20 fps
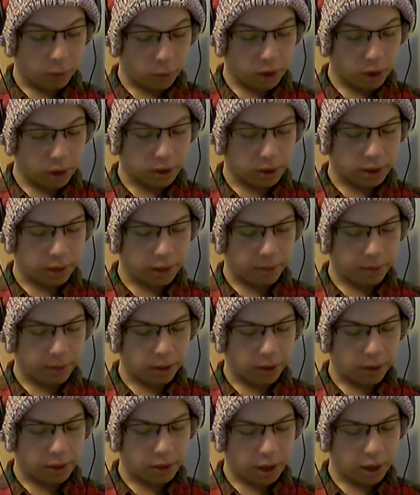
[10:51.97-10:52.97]
words that appear
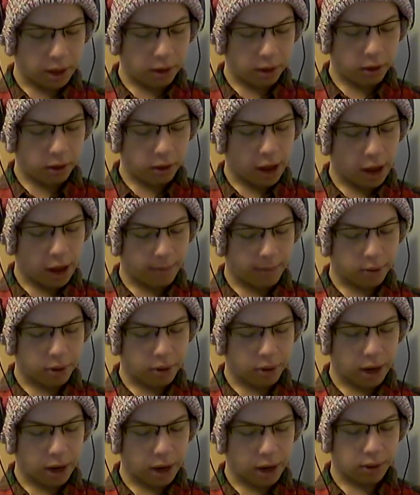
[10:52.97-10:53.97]
in the title,
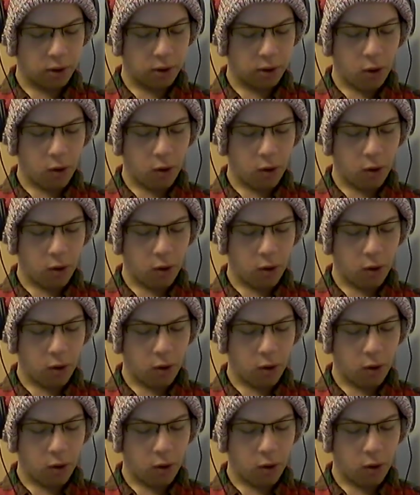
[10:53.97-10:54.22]
abstract,